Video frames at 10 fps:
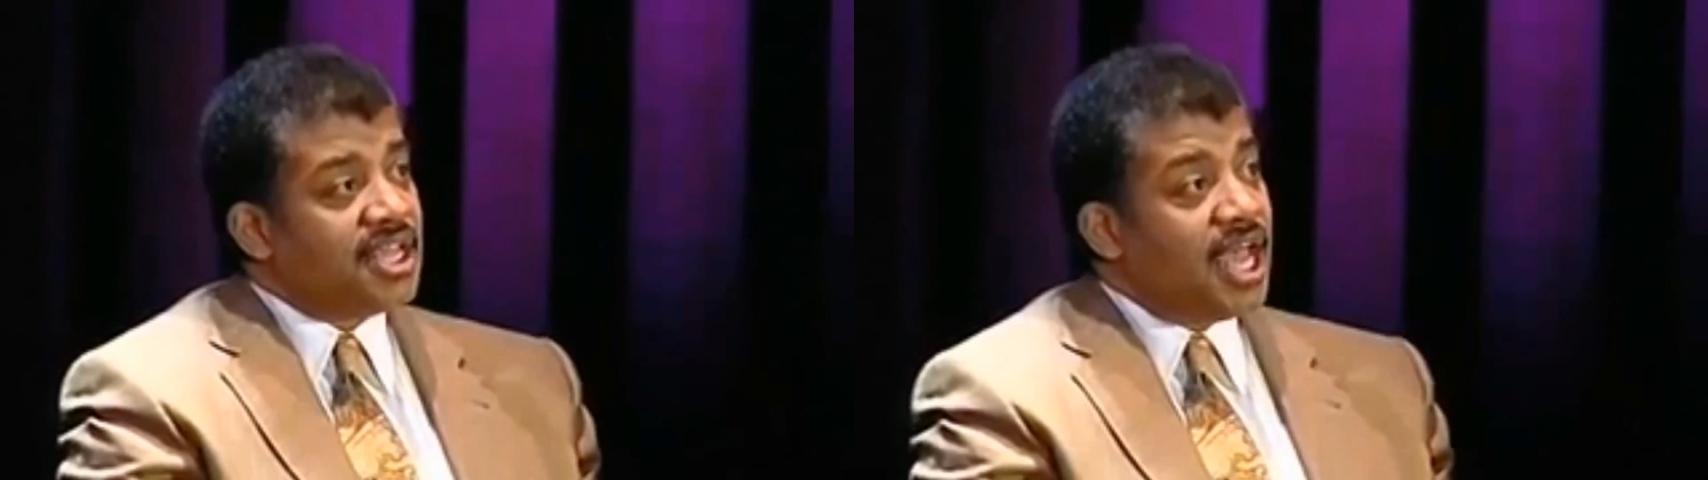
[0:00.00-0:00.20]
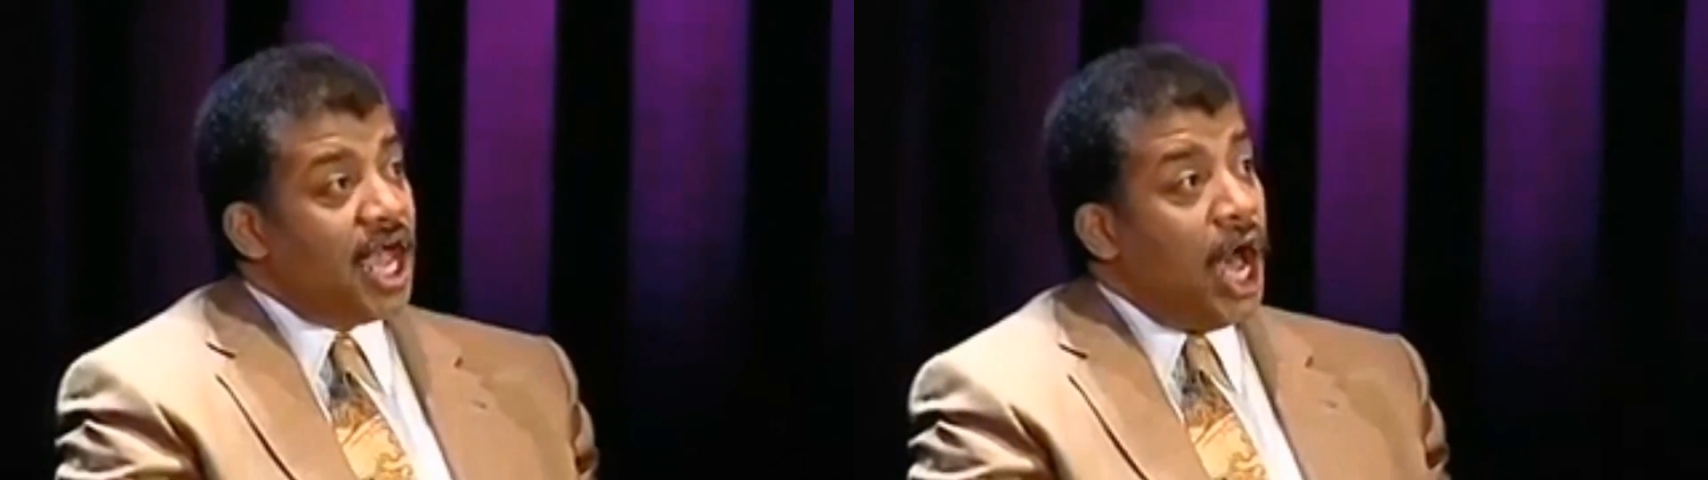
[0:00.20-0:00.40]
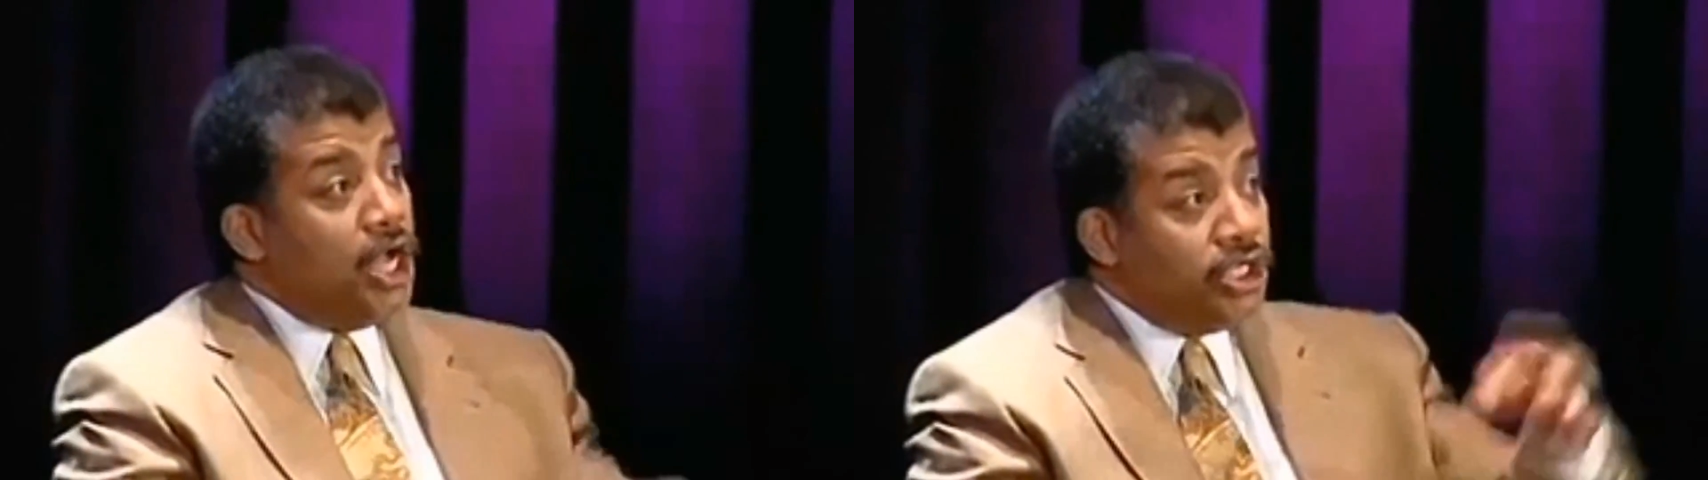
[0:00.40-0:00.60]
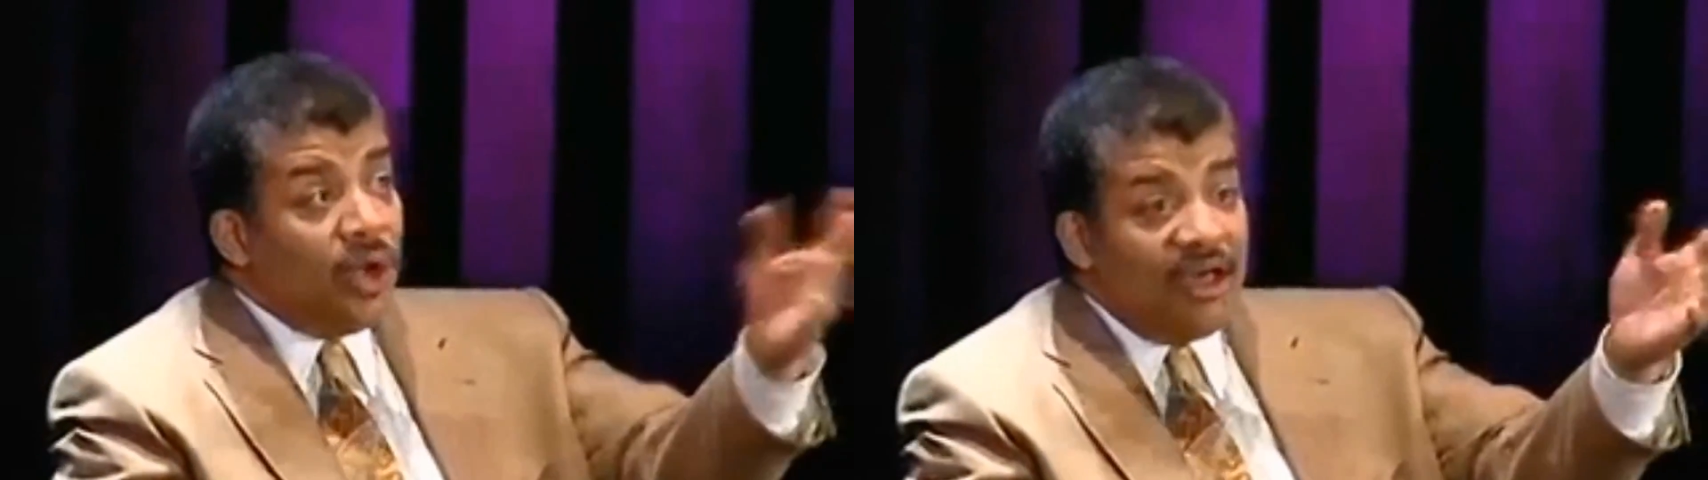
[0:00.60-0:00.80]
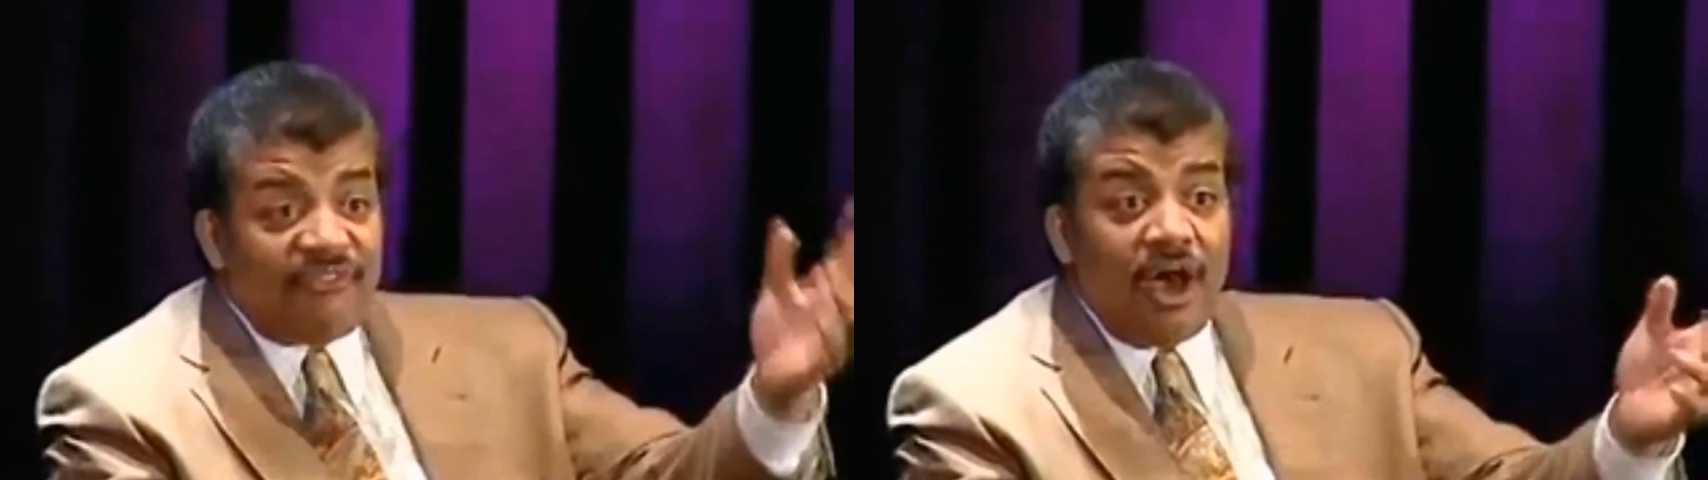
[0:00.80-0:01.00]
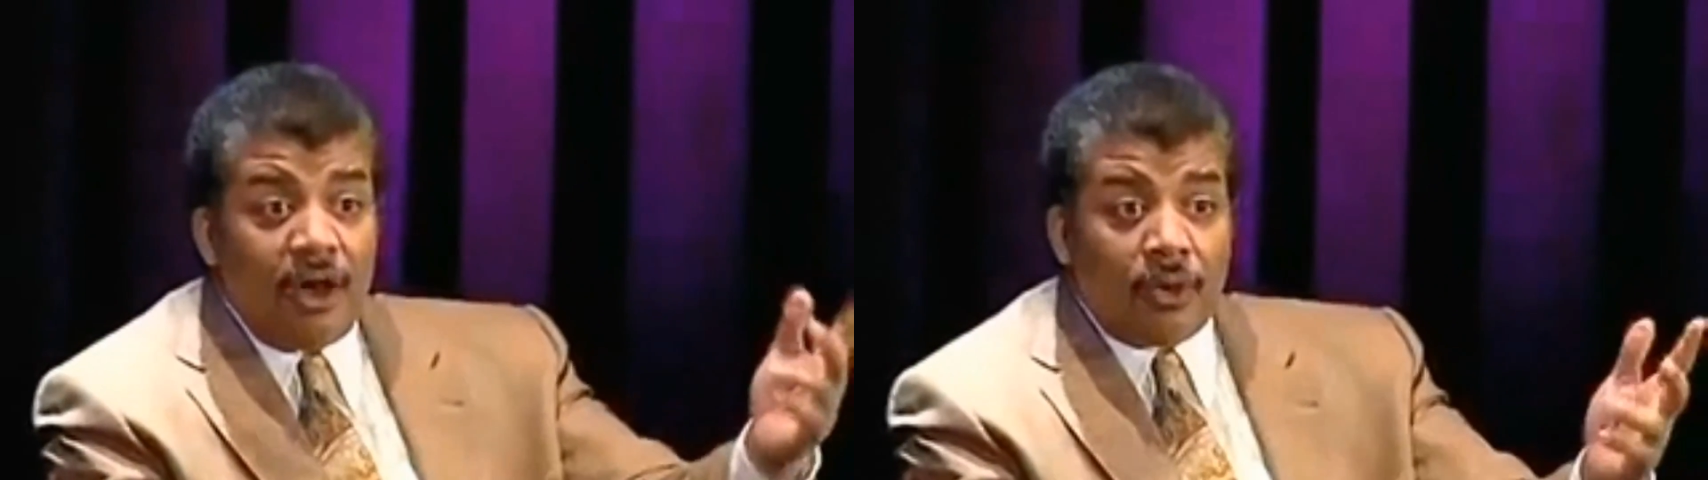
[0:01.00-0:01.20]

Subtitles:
Because this is a $1